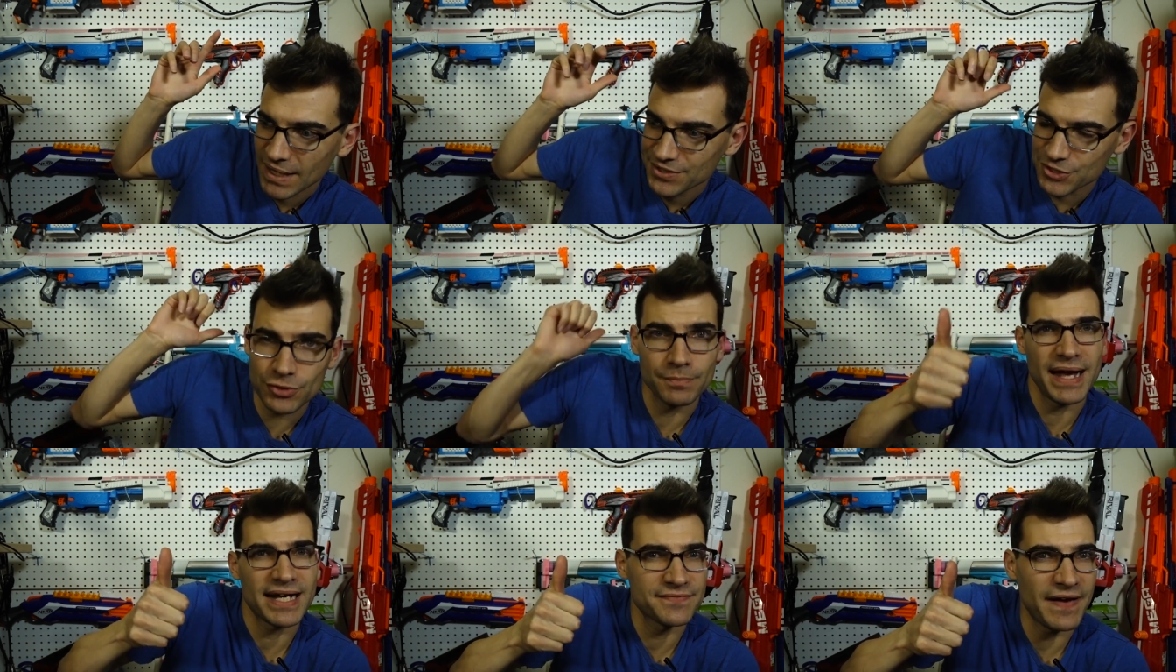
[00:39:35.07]
the
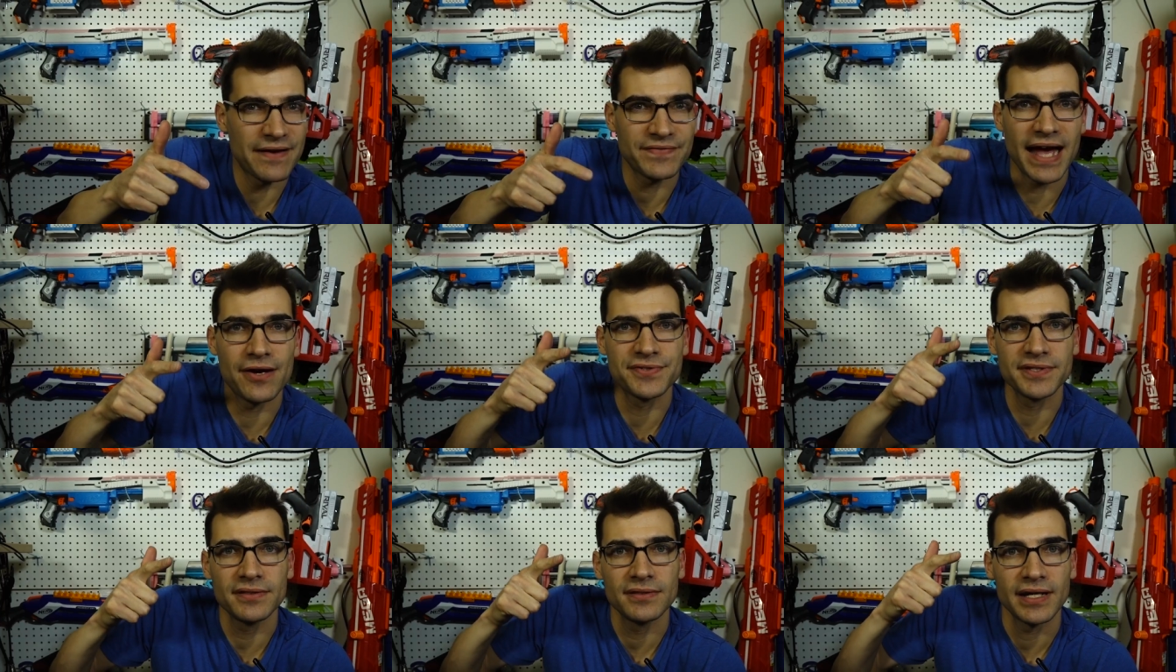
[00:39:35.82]
Supermaxx
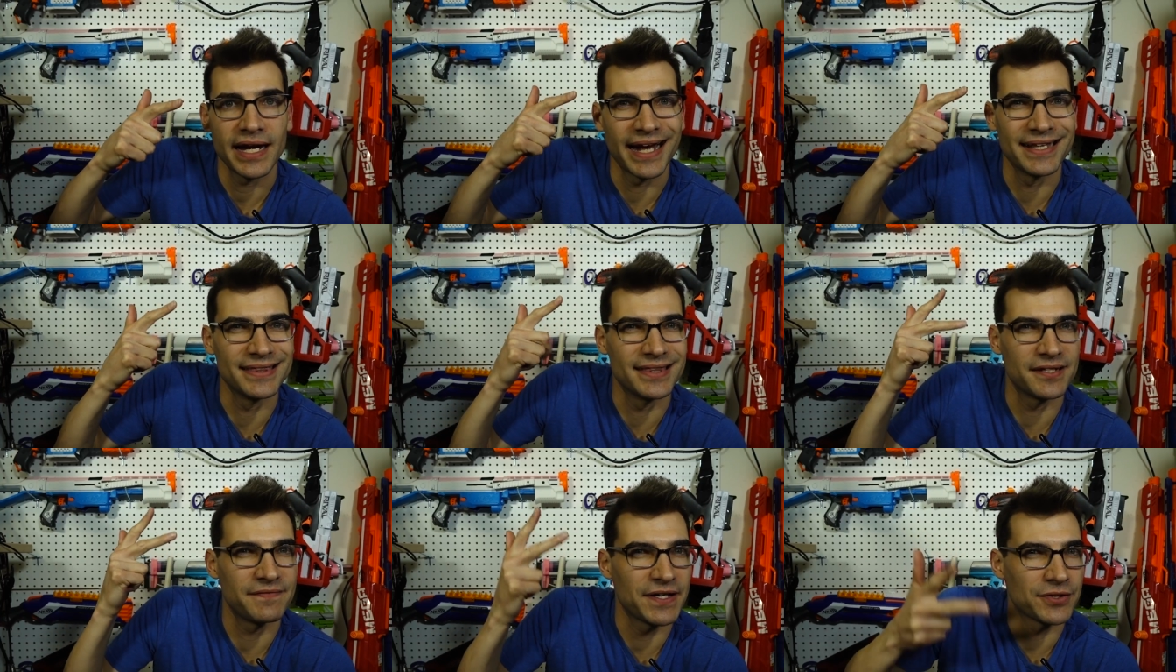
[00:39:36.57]
5000, and
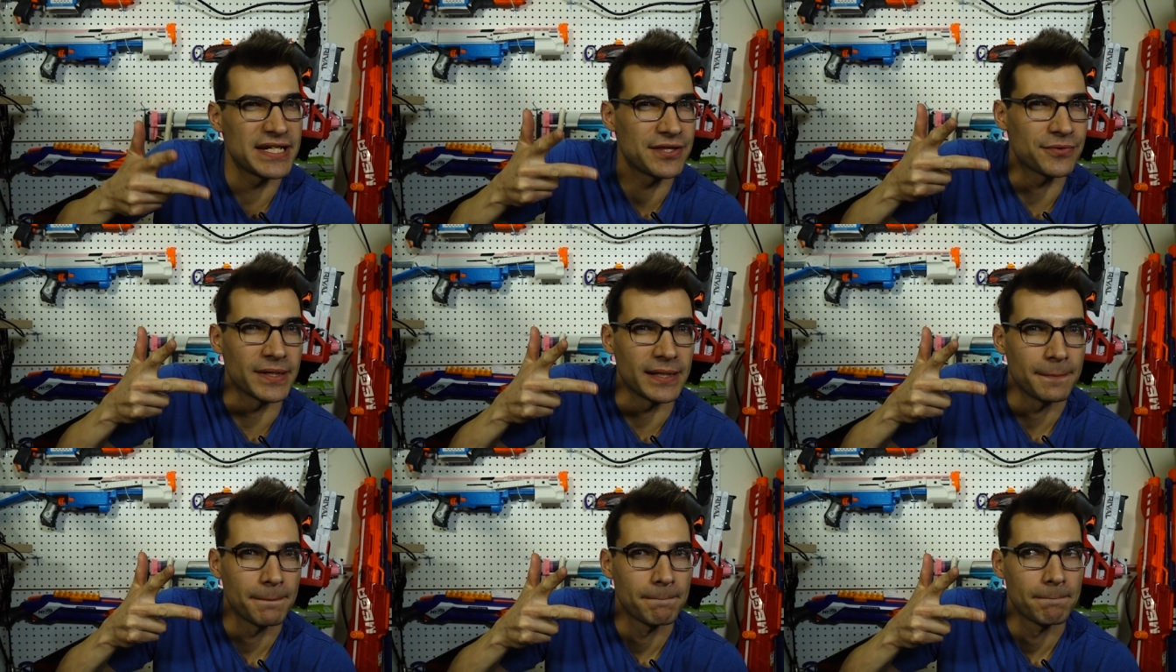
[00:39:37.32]
the Defender T3.
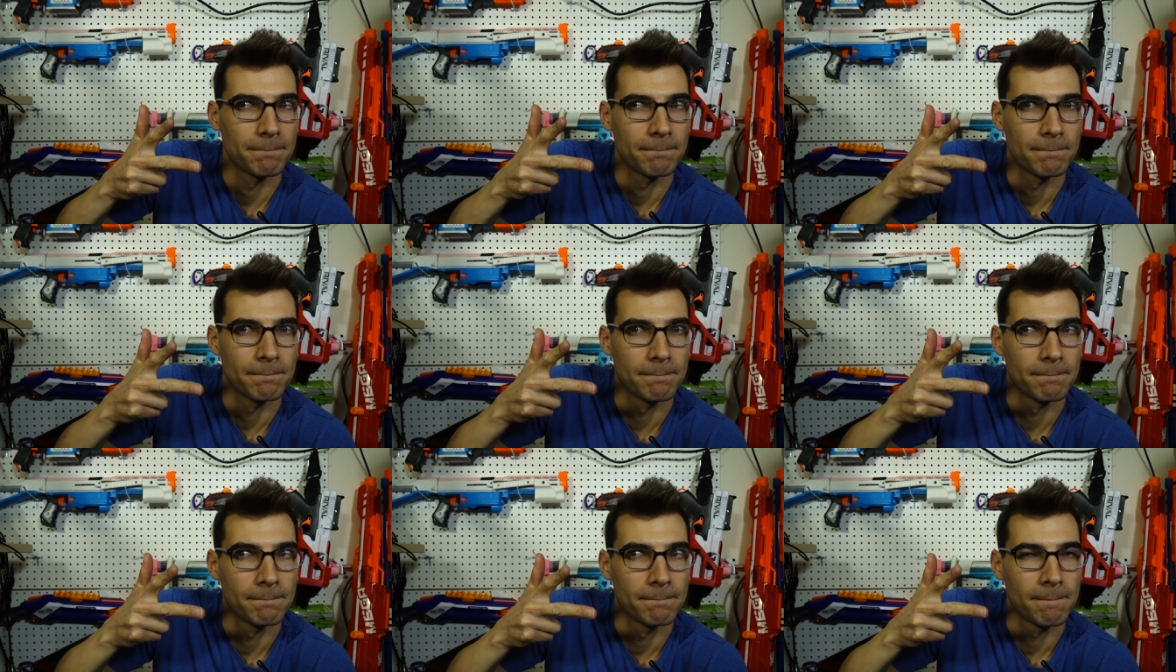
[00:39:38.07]

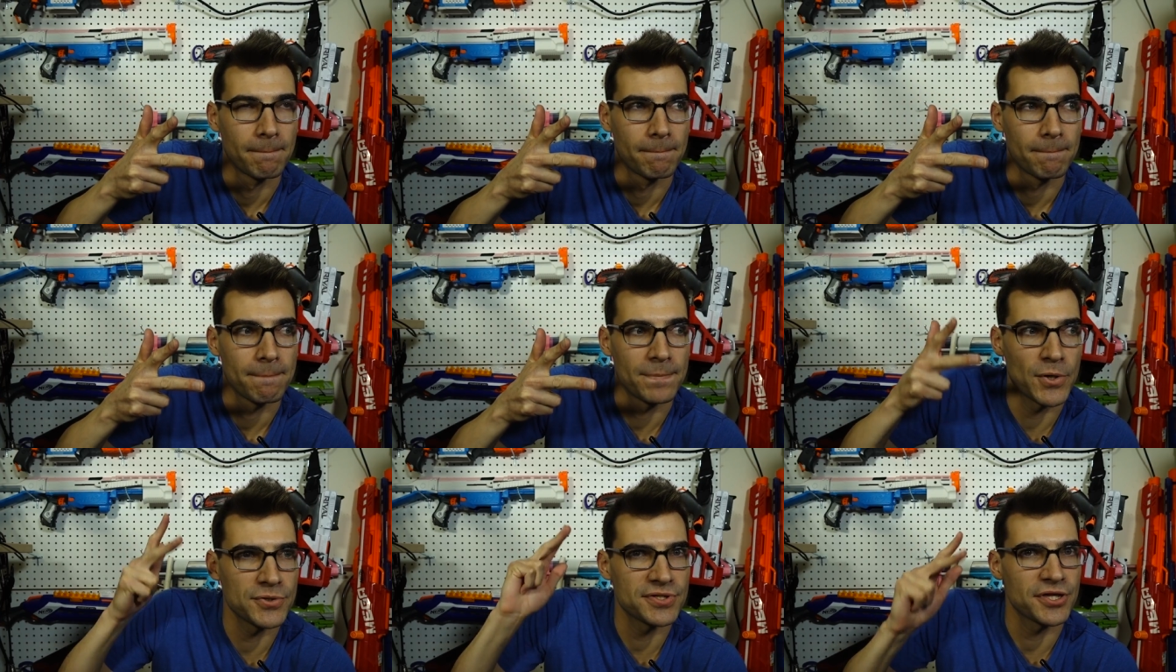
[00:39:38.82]

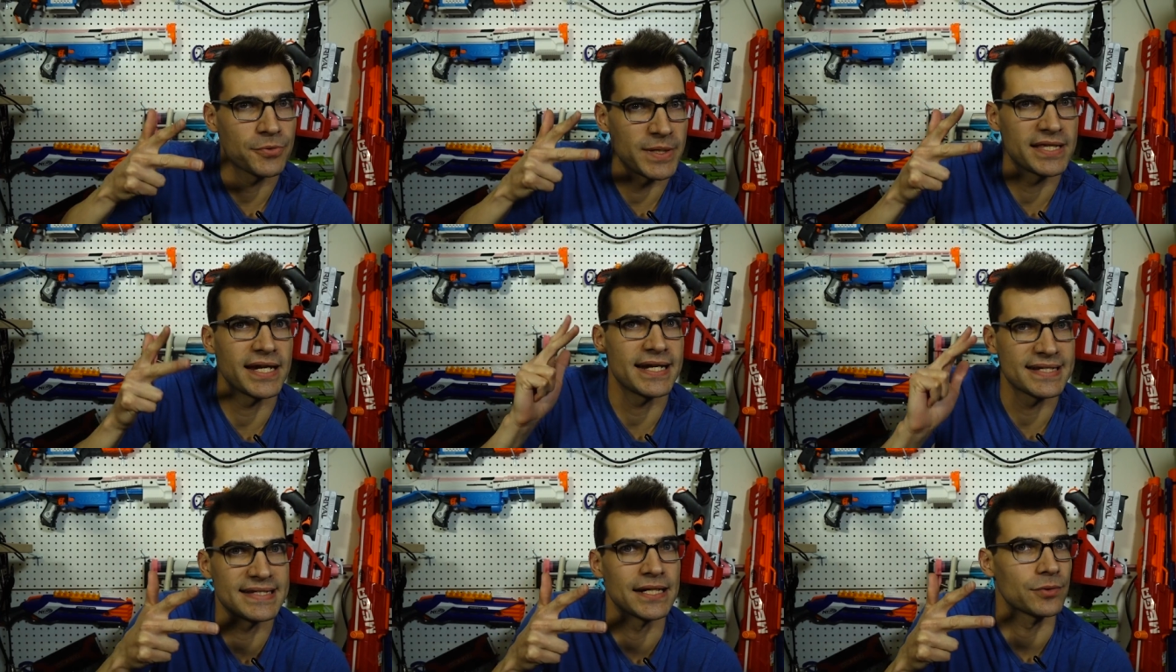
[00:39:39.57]
Those are the three that I
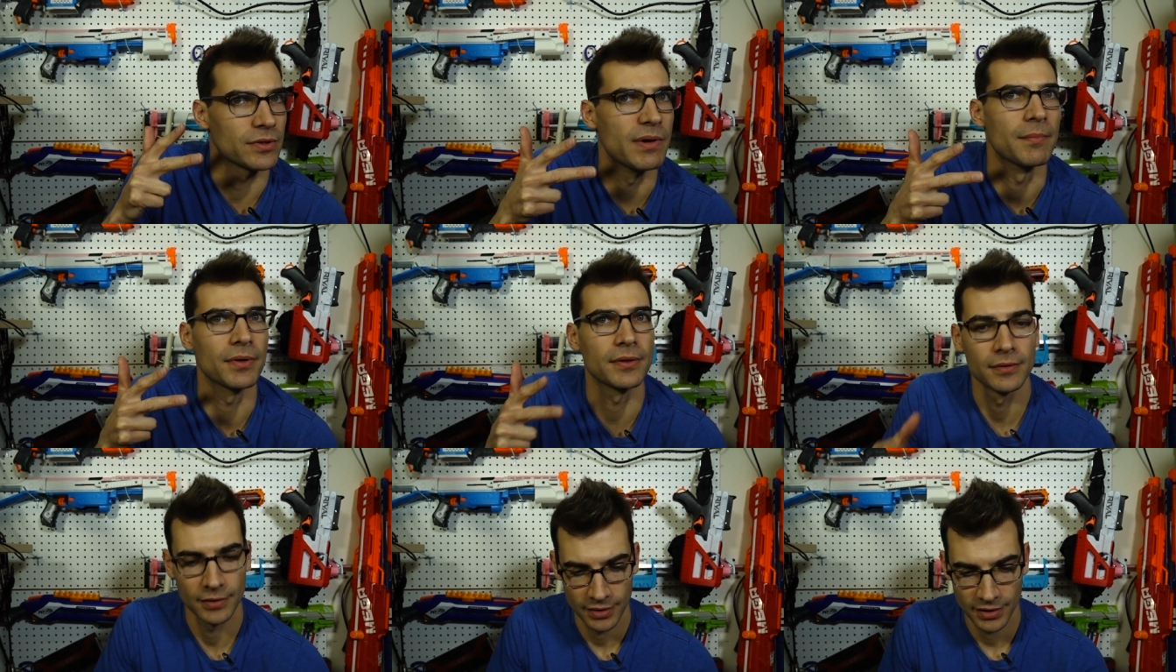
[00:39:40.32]
distinctly remember
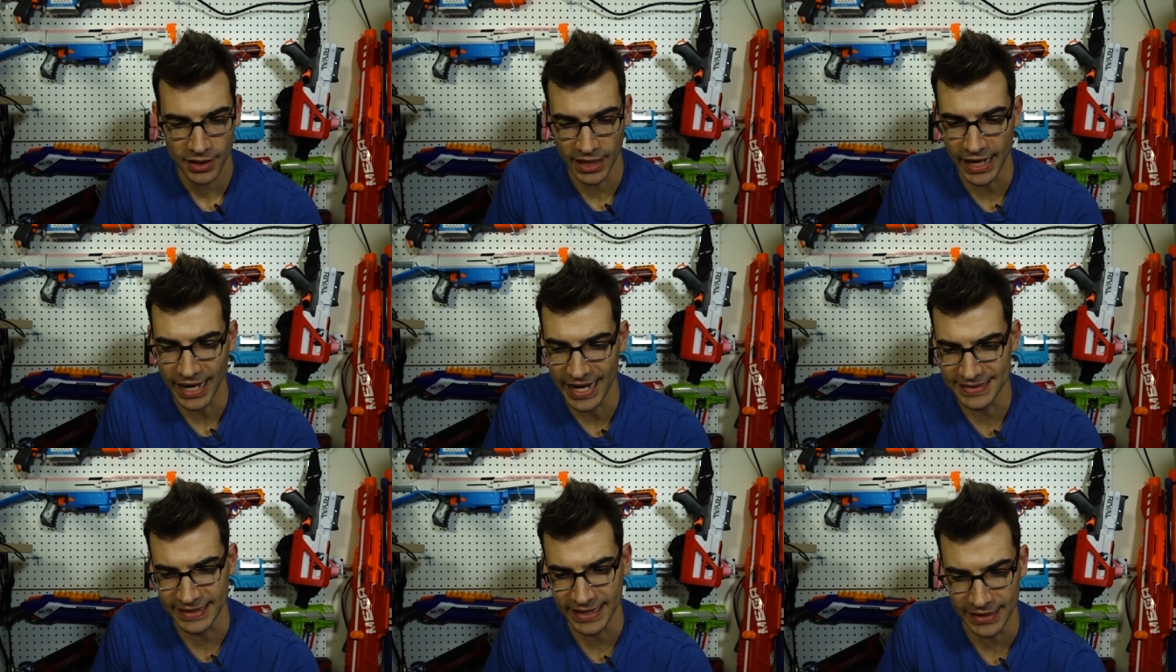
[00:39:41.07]
uh,
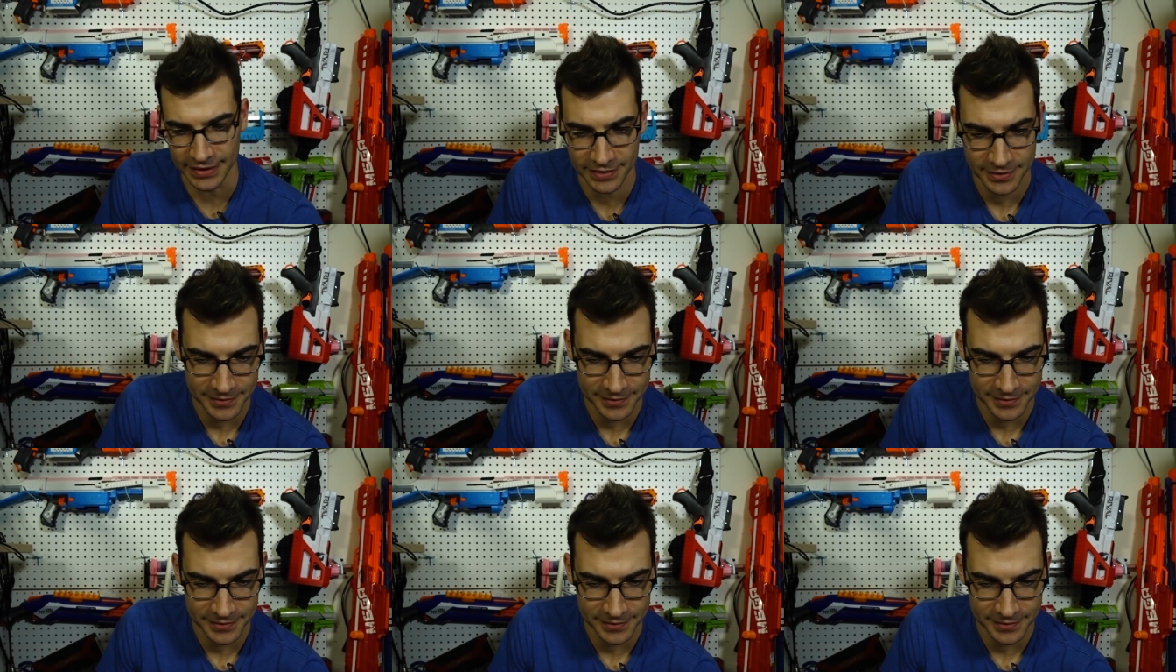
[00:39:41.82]
as a kid.